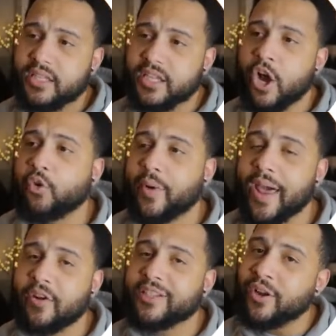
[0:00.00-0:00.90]

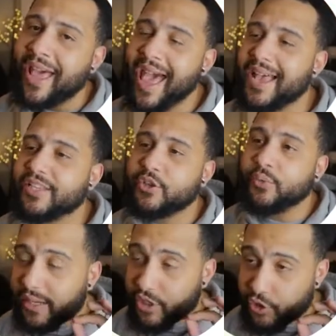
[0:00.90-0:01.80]
songwriter. It's gonna ask you,
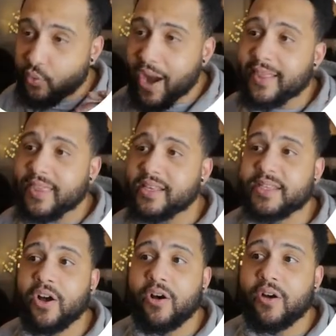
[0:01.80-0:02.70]
did you write this
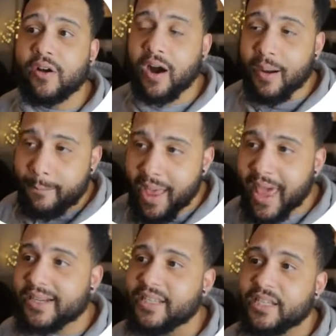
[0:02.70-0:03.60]
song or
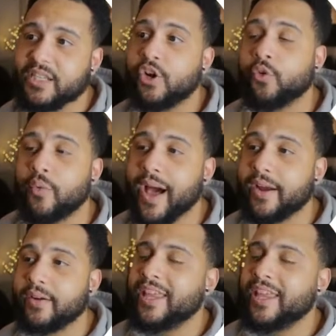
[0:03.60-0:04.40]
manage the songwriter?